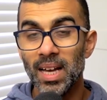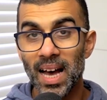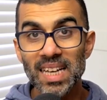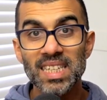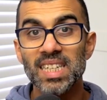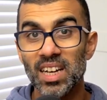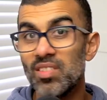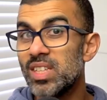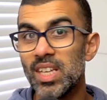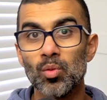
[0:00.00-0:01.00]
actually kind of
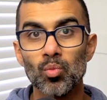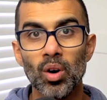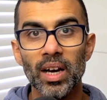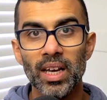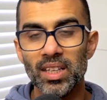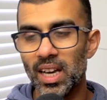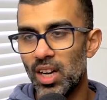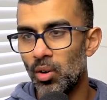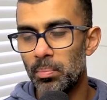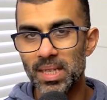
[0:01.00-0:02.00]
seeing why. And you get a
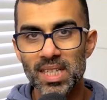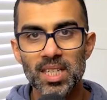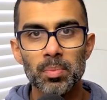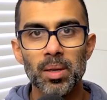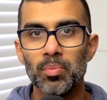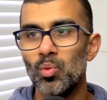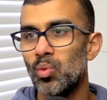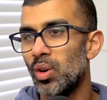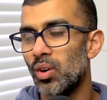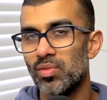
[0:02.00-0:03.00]
lot of business people,
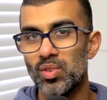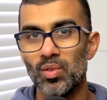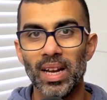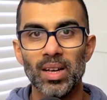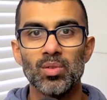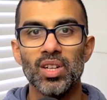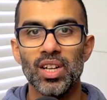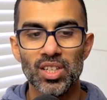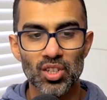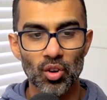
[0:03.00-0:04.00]
a lot of sort of language
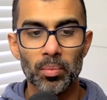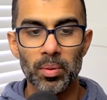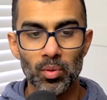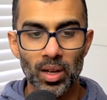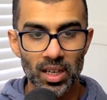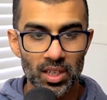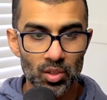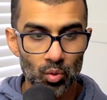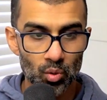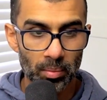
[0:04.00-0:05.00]
learners, a lot of people like kind of
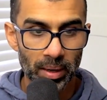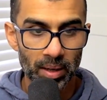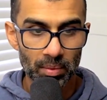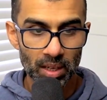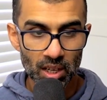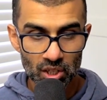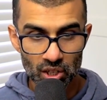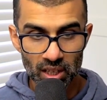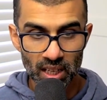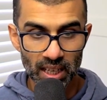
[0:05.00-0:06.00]
talk about
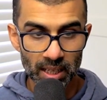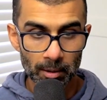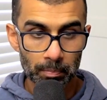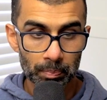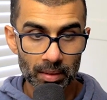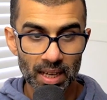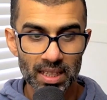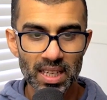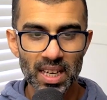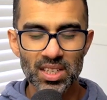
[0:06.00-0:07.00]
journaling. And
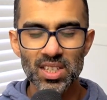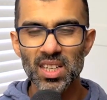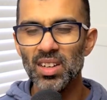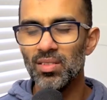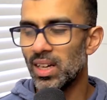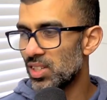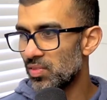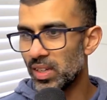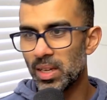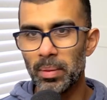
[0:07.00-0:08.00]
yeah, just kind of like just
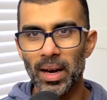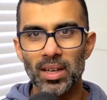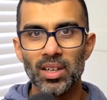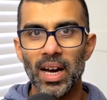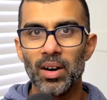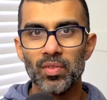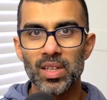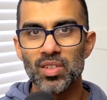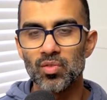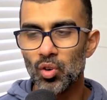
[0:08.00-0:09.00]
think about, you know, how
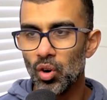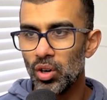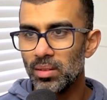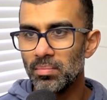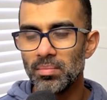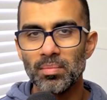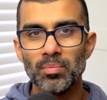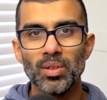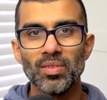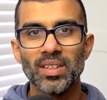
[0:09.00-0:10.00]
things have gone
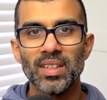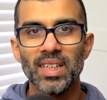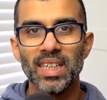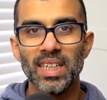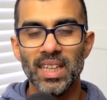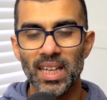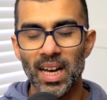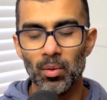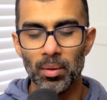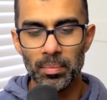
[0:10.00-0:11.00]
previously and
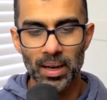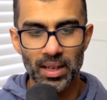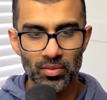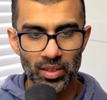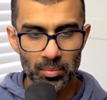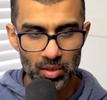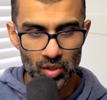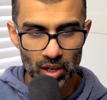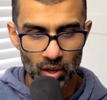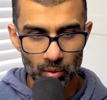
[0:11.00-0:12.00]
how I plan for them to
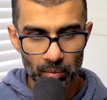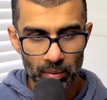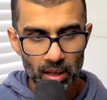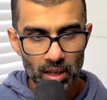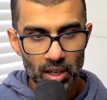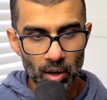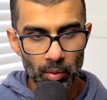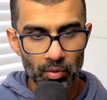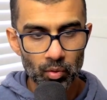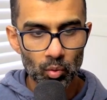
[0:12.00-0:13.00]
go
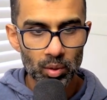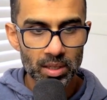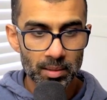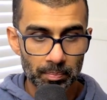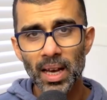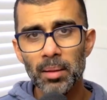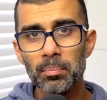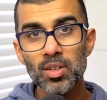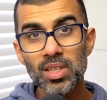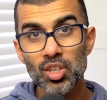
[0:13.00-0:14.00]
going forward. And
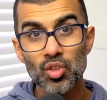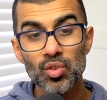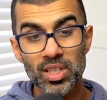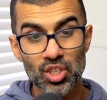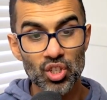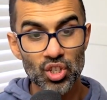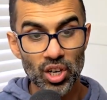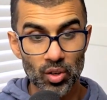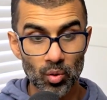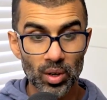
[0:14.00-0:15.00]
because I use it to
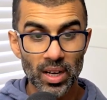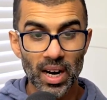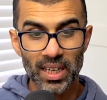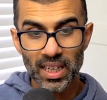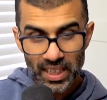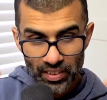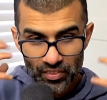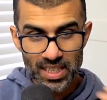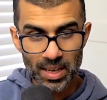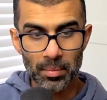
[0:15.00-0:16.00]
journal, I kind of get
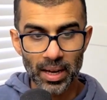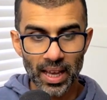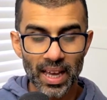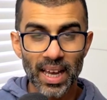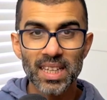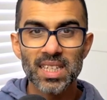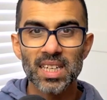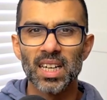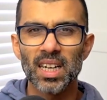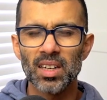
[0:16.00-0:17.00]
things out of my head
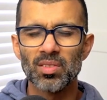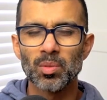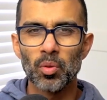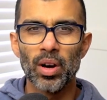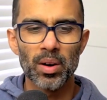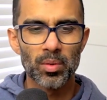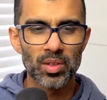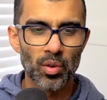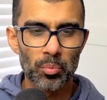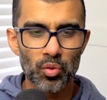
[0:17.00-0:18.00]
and I kind of spot areas
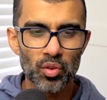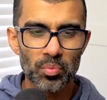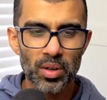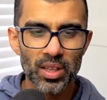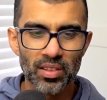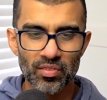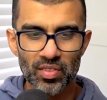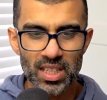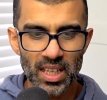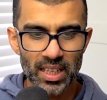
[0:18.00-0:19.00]
for improvement and
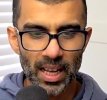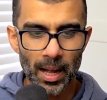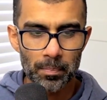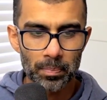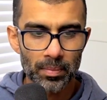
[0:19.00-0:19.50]
things like that.